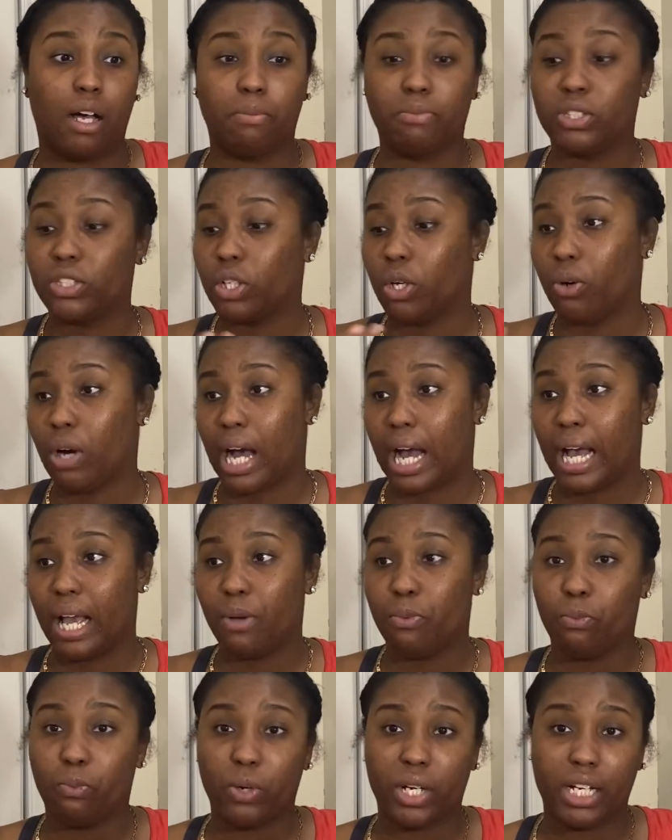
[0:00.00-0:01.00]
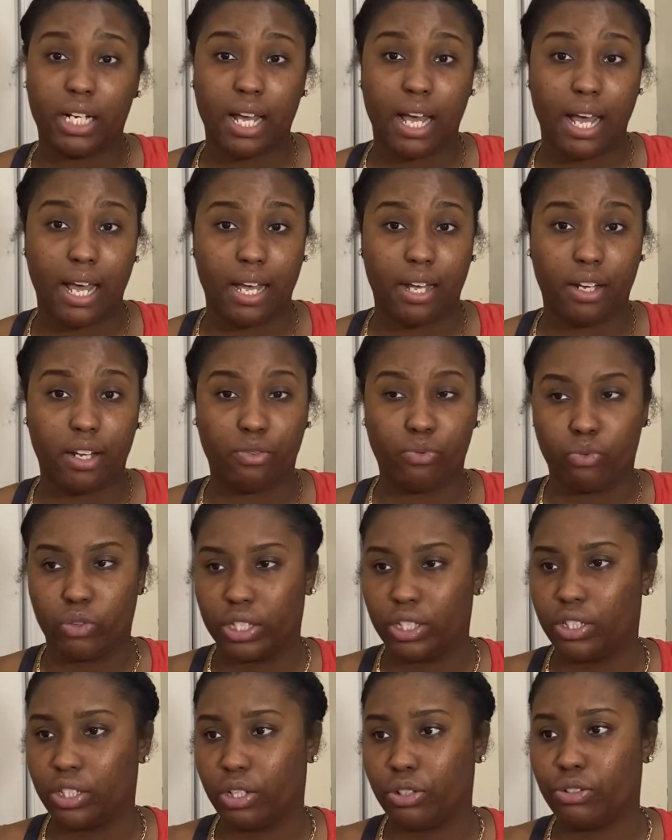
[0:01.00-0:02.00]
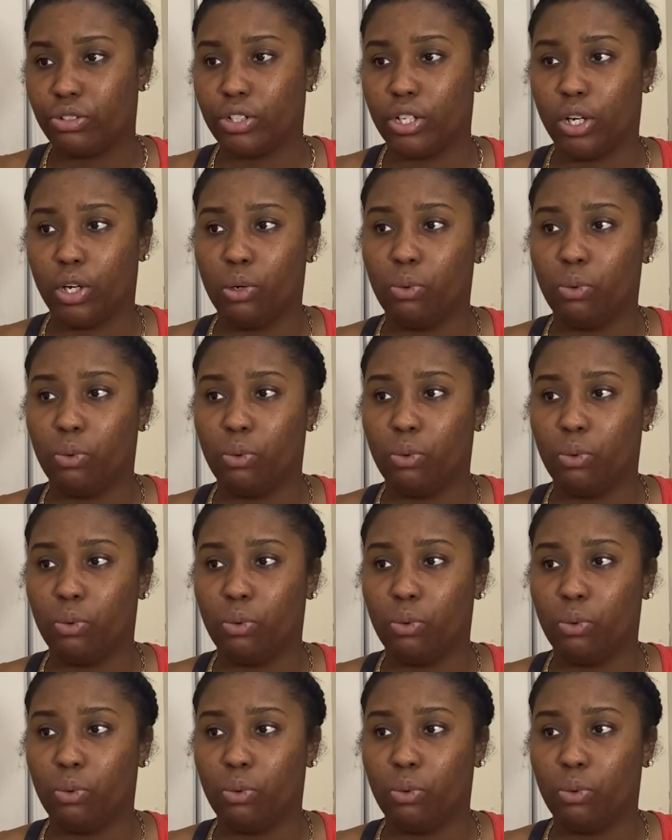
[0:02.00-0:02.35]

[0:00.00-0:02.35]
So I went ahead and researched, you know,